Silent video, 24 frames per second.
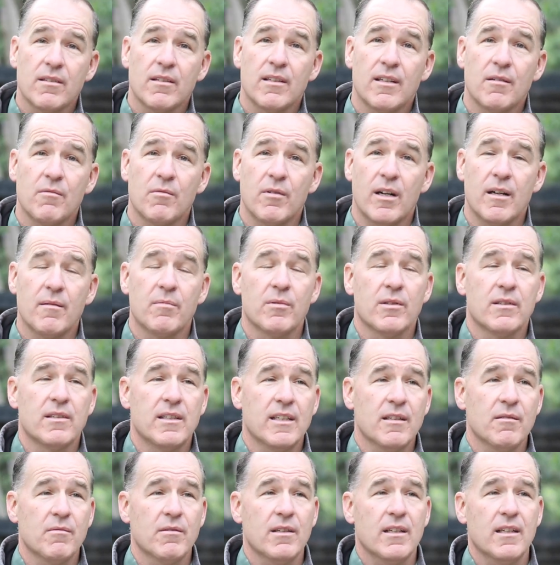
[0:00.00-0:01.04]
that we're able to
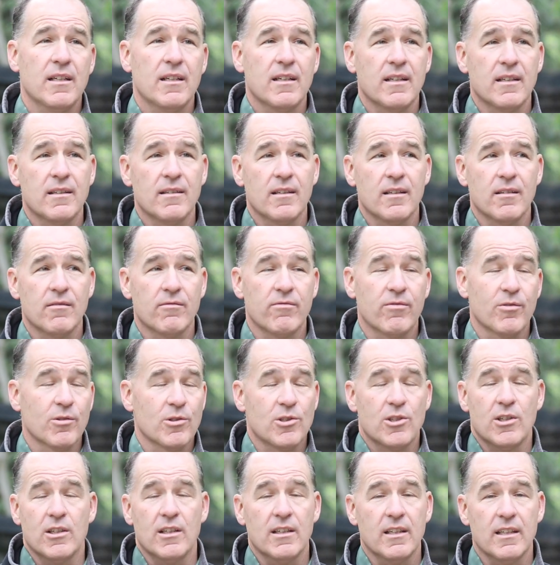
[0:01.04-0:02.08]
deal with it, and
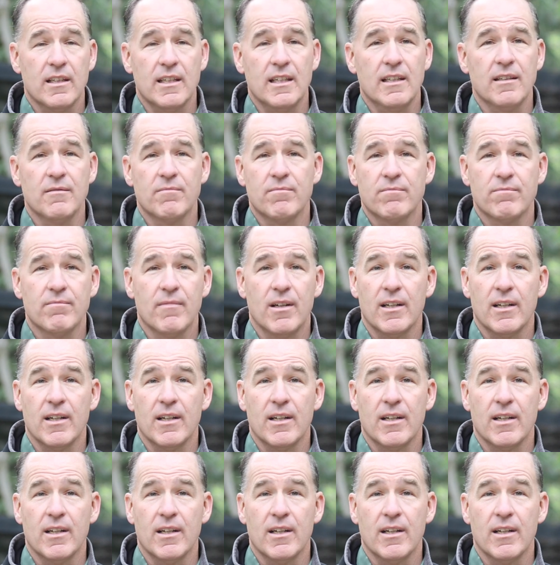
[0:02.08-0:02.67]
unfortunately,